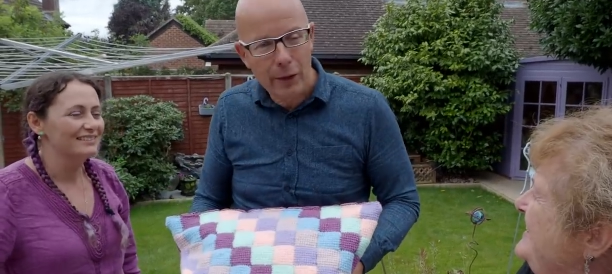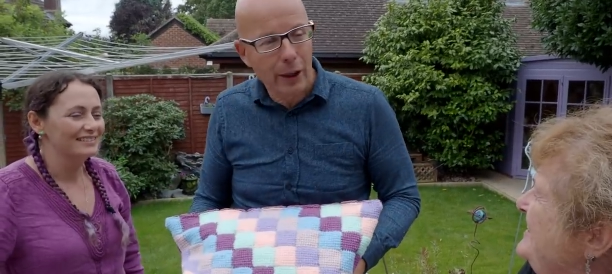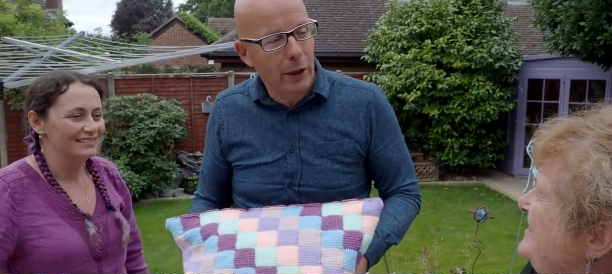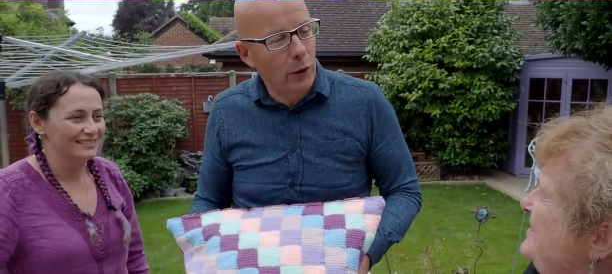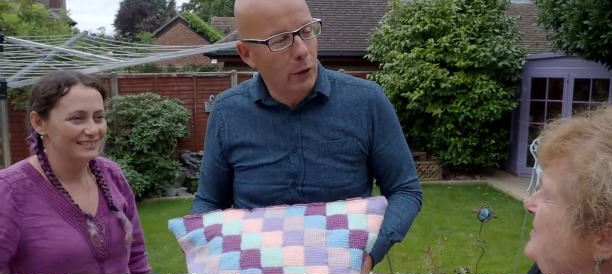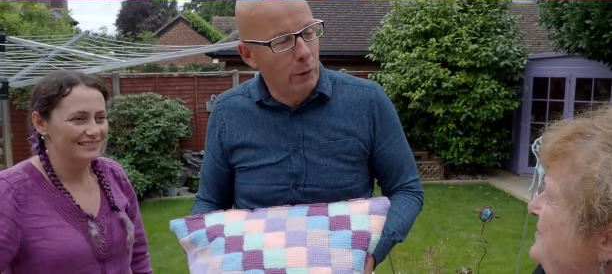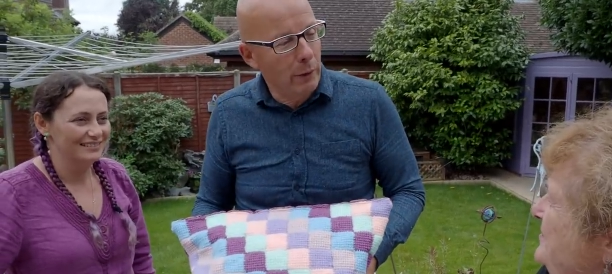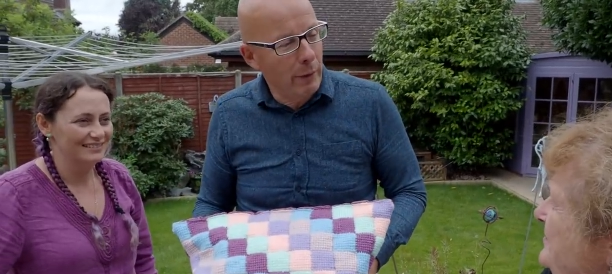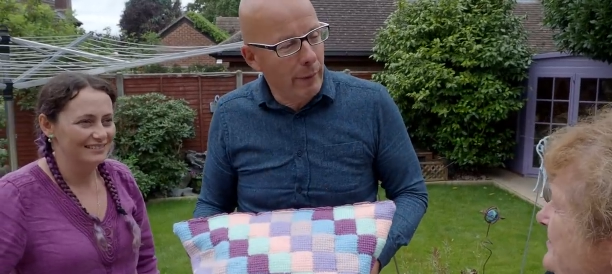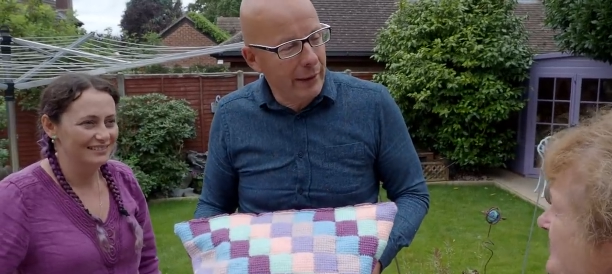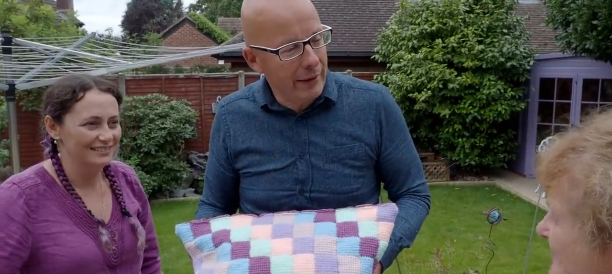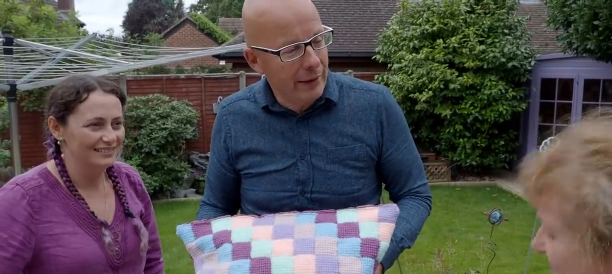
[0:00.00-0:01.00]
Speaker 1: it couldn't be
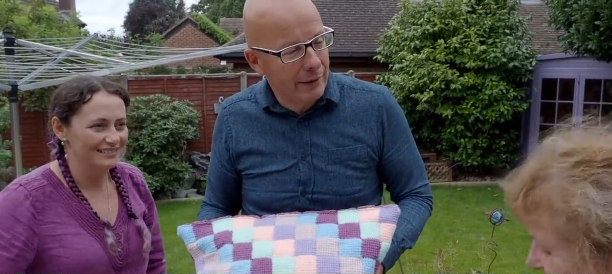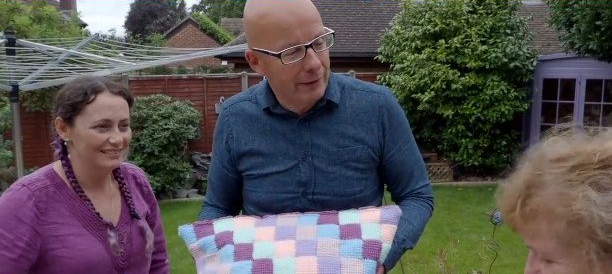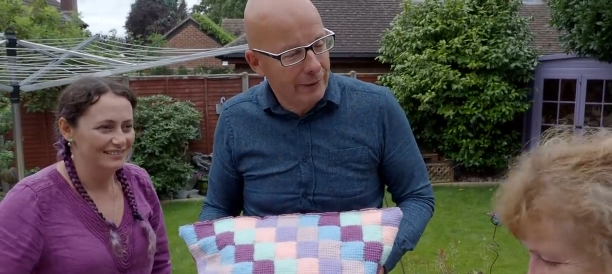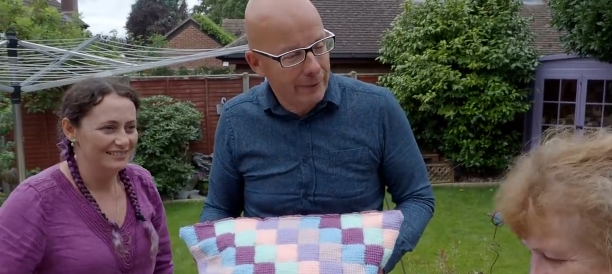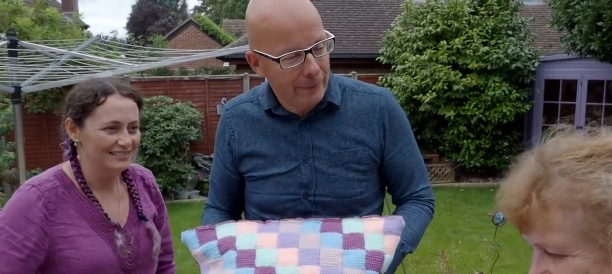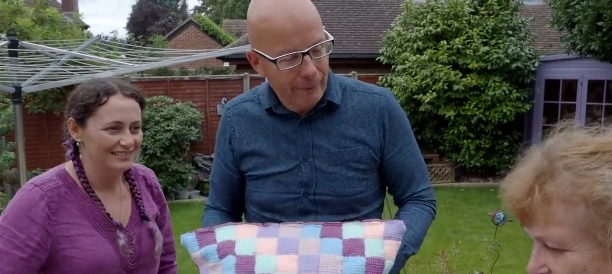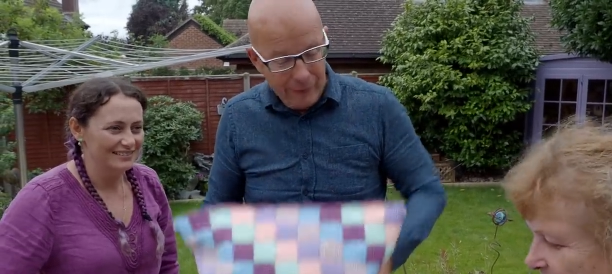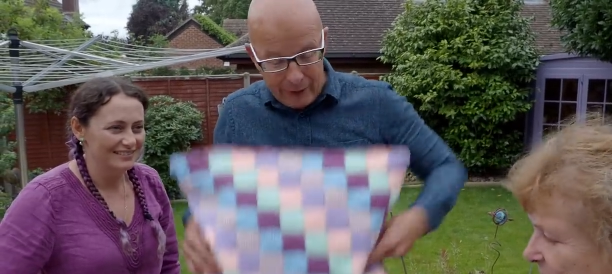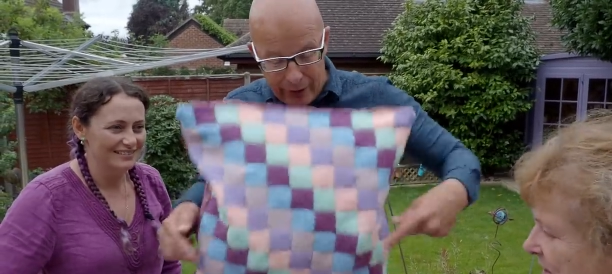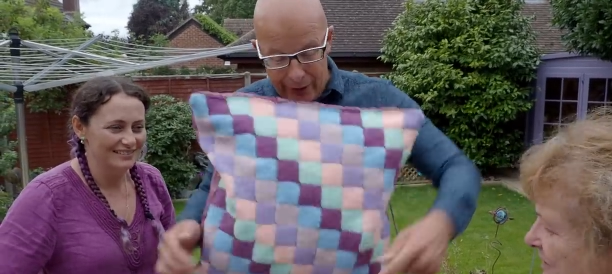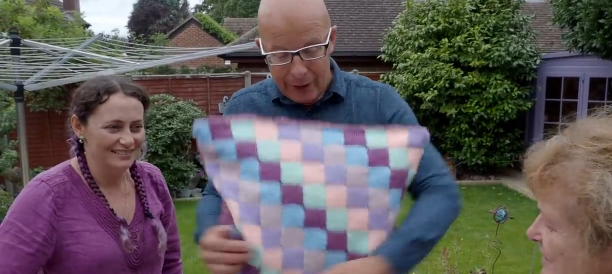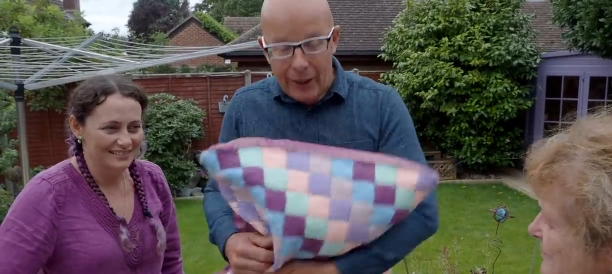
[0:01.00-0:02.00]
better. You're
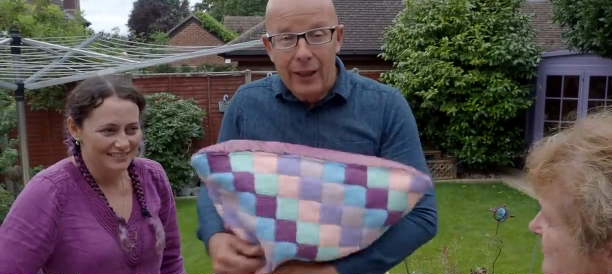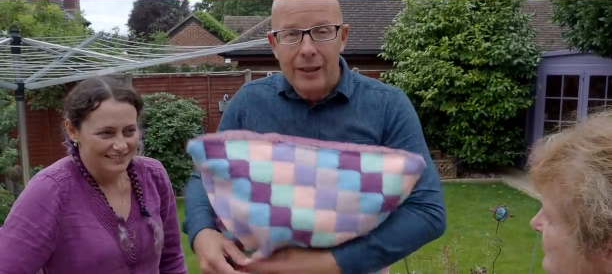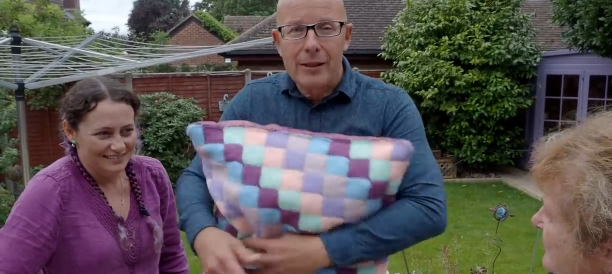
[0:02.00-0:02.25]
welcome.